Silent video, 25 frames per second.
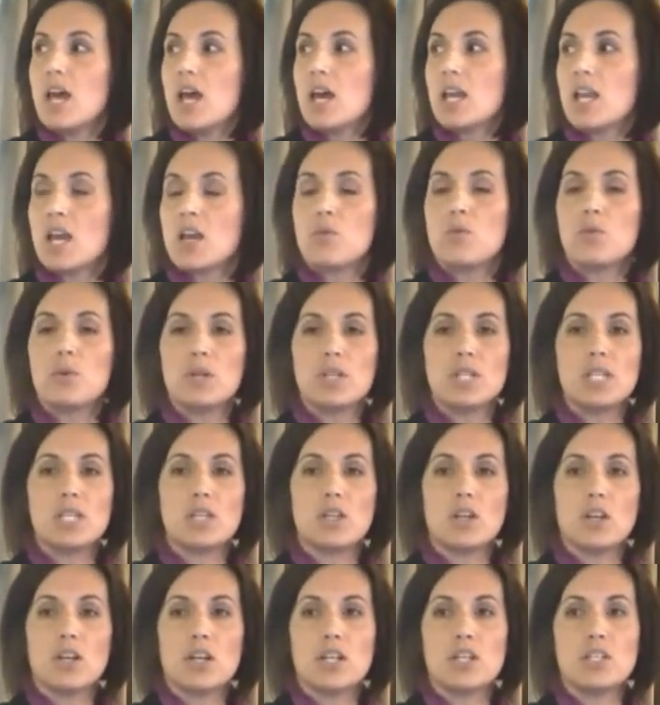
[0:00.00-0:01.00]
and I would
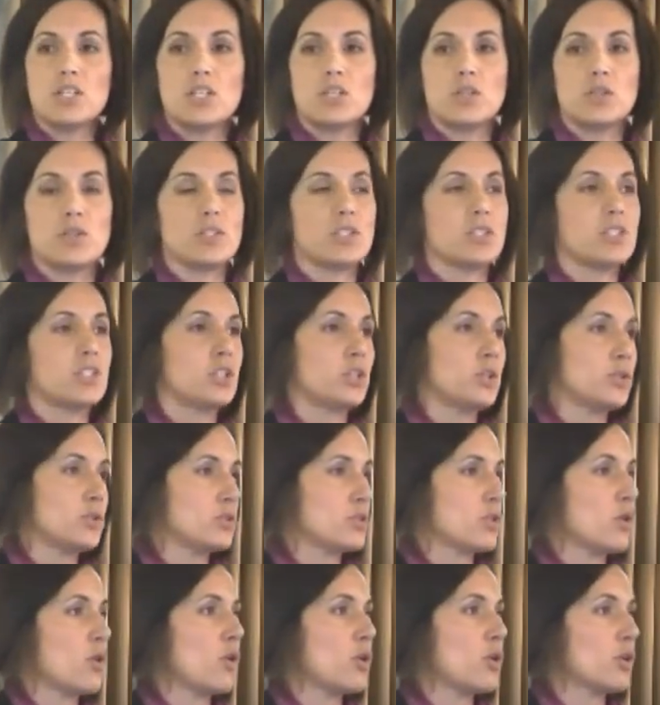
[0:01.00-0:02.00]
encourage you to
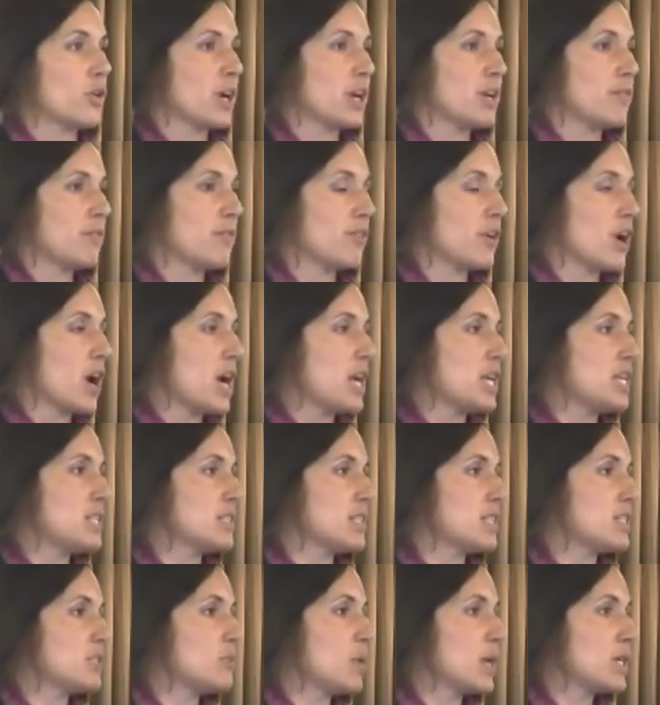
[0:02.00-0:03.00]
choose the whole grain varieties
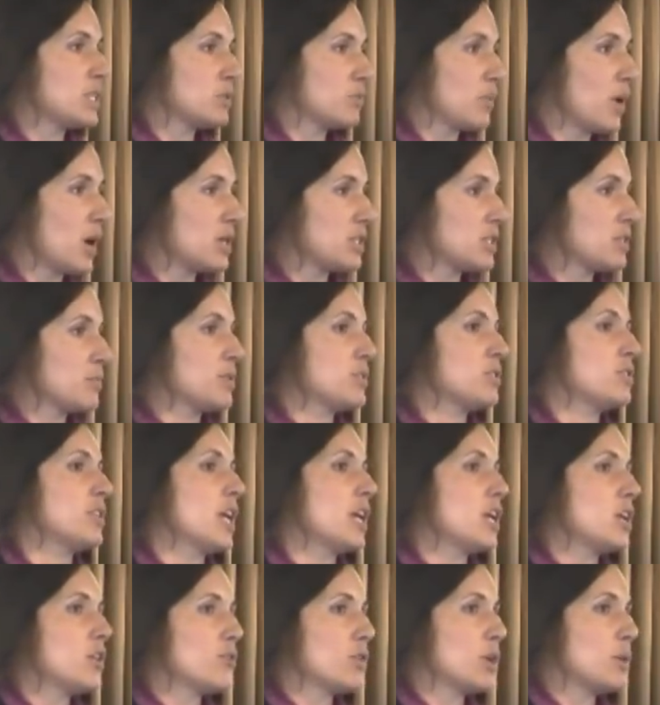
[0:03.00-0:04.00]
as best possible so
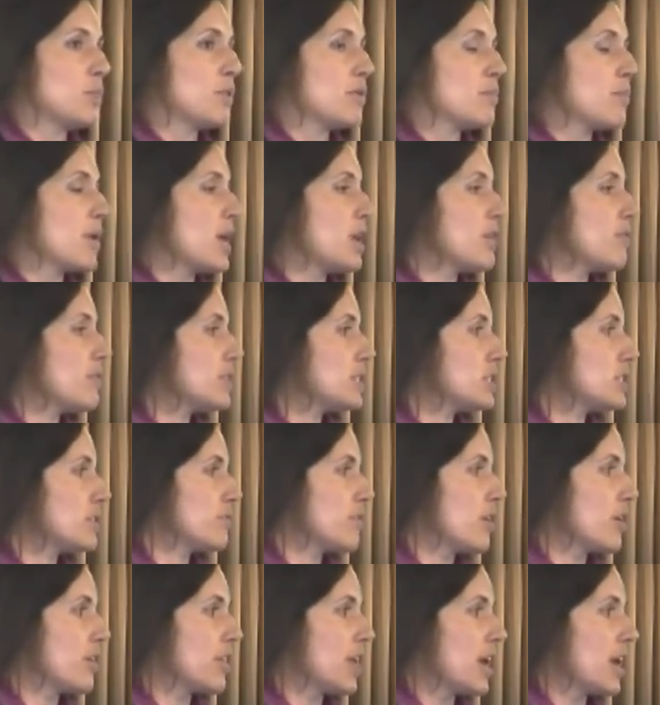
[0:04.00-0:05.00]
that you reap the benefits
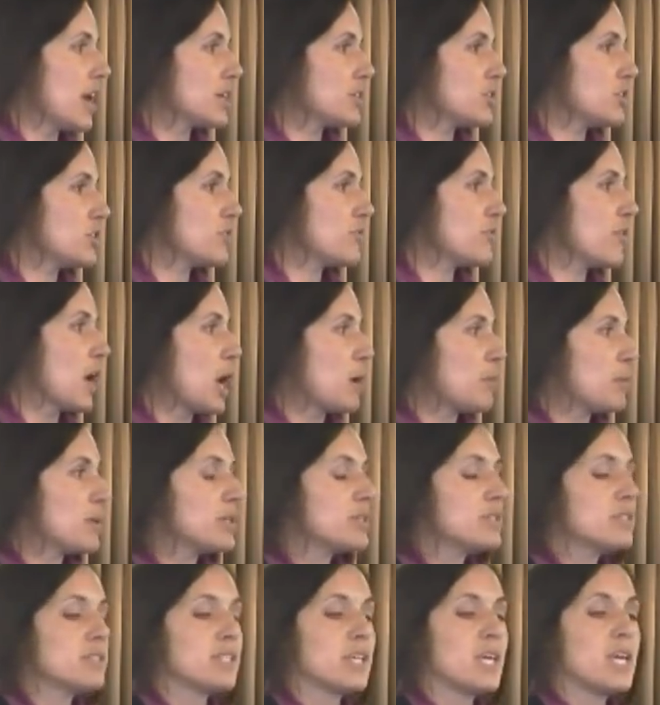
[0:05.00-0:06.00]
of all the extra
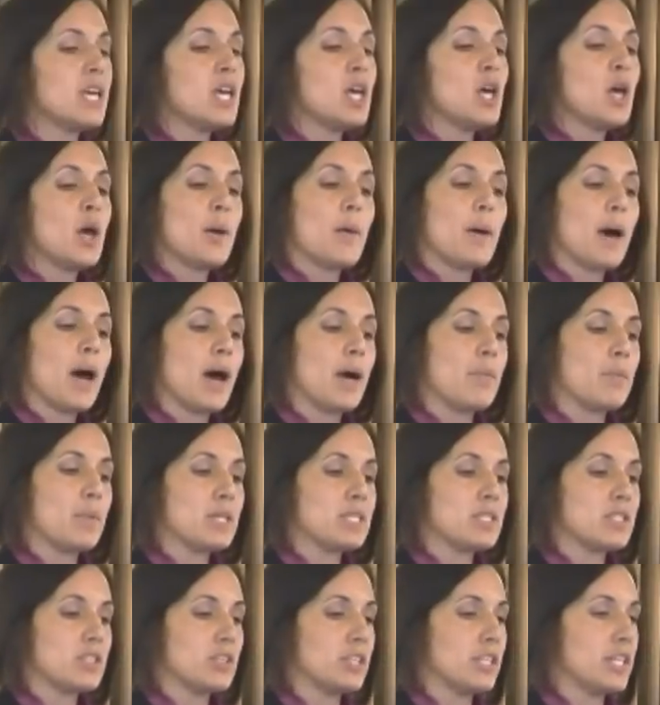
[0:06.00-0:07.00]
fibers.
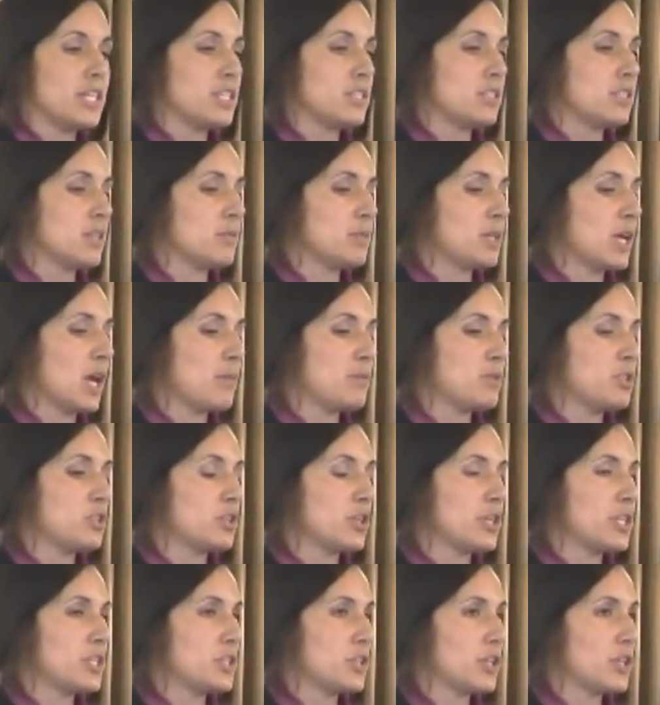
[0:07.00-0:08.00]
But certainly sometimes
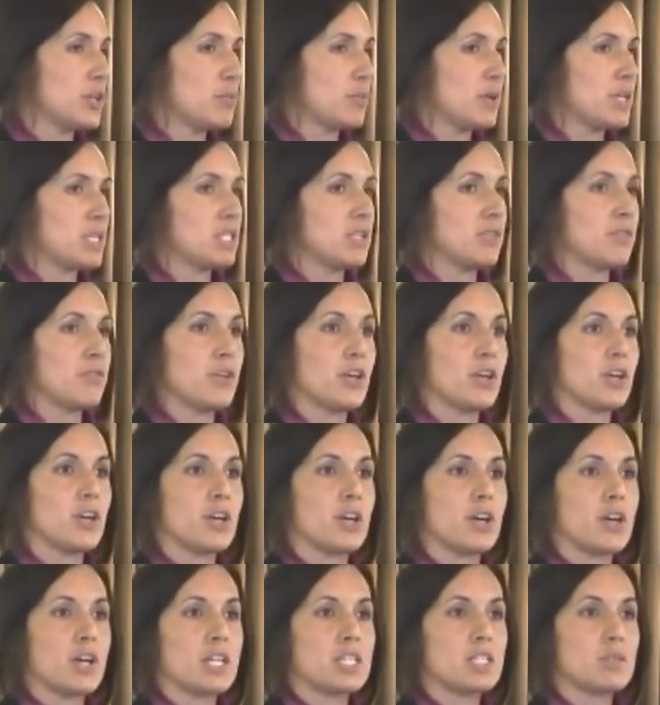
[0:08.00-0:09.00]
during treatment, if
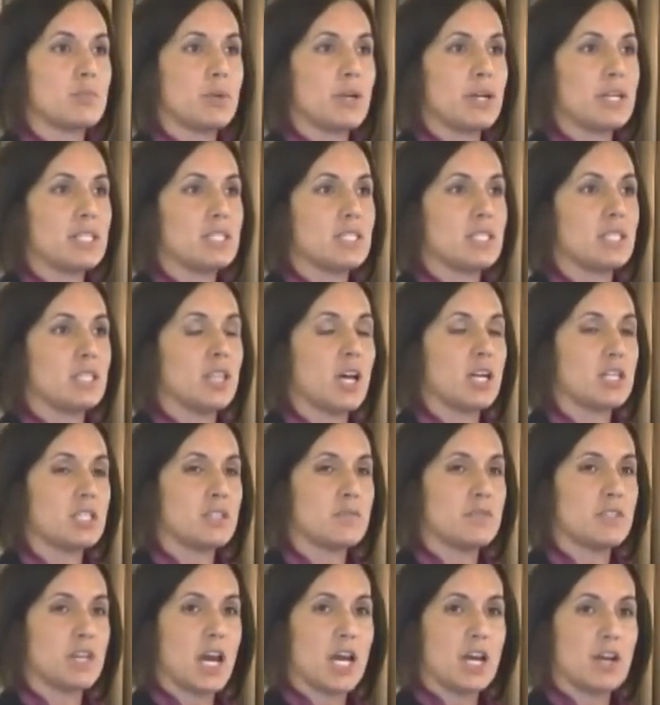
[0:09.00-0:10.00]
you're experiencing lots
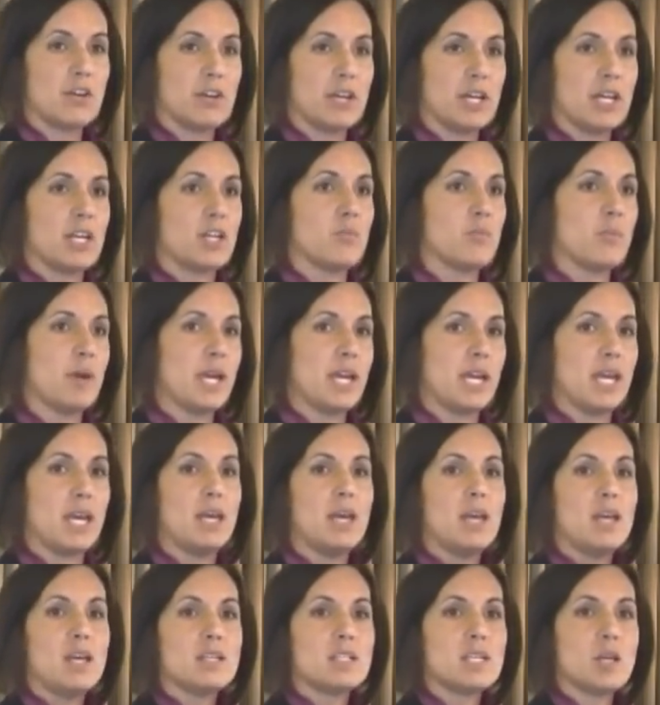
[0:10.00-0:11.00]
of diarrhea, you may
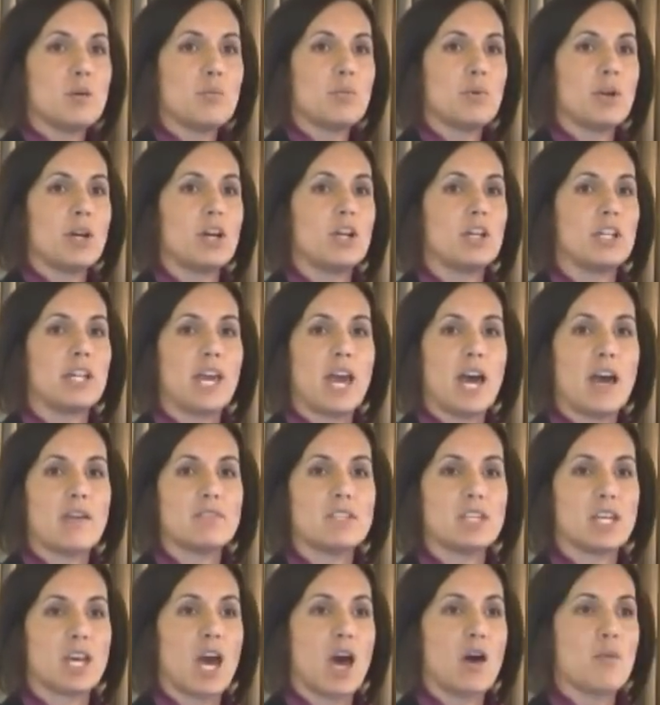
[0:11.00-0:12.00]
temporarily have
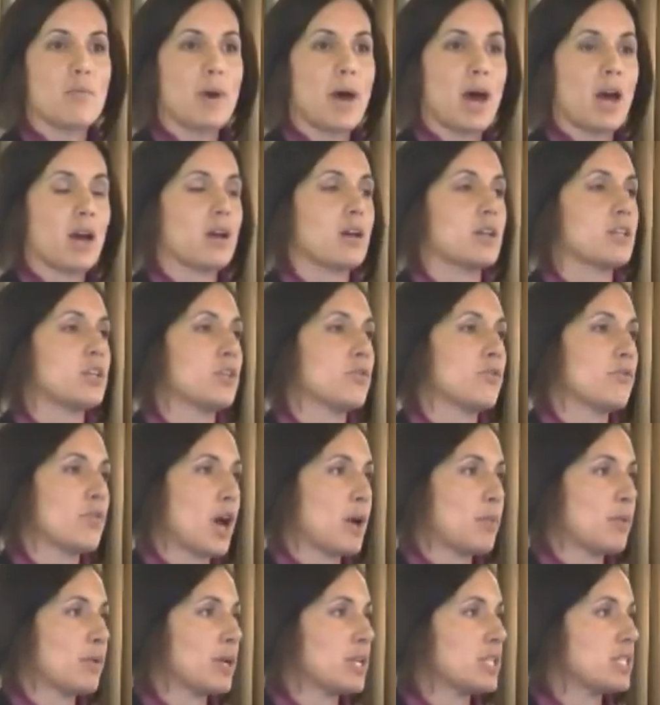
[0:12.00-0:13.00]
to cut back on your
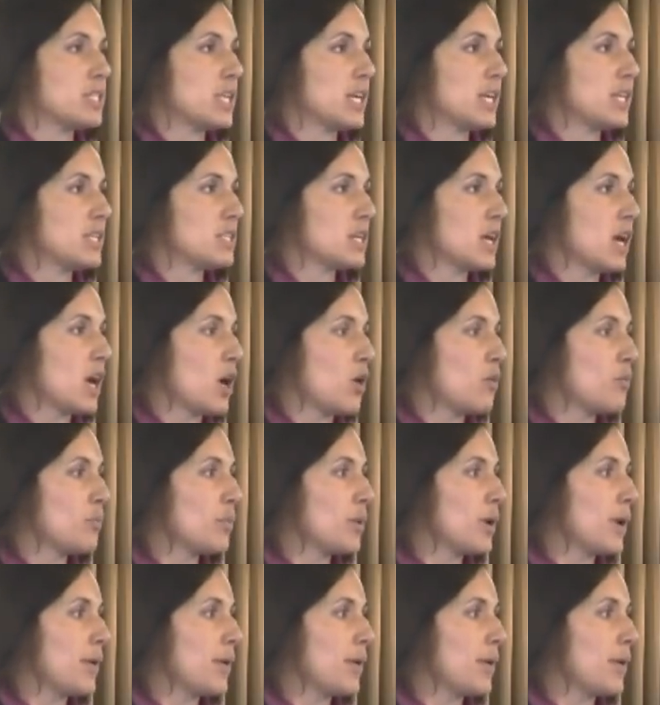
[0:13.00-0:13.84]
fiber intake to help